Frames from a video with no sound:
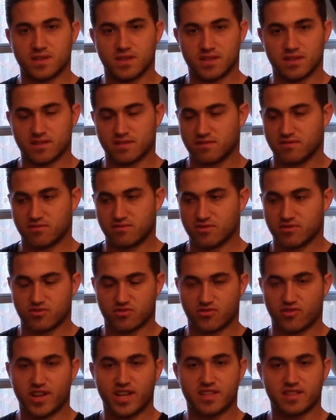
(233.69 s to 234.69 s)
It's
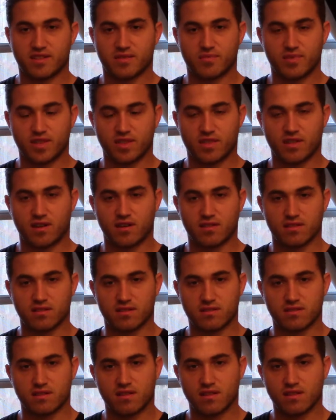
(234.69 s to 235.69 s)
just great to be
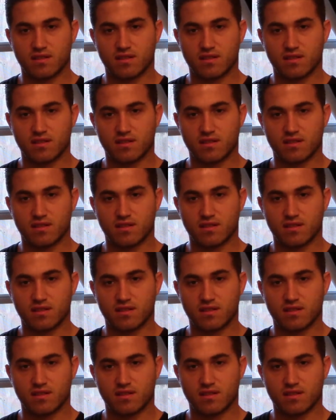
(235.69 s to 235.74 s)
thoughtless.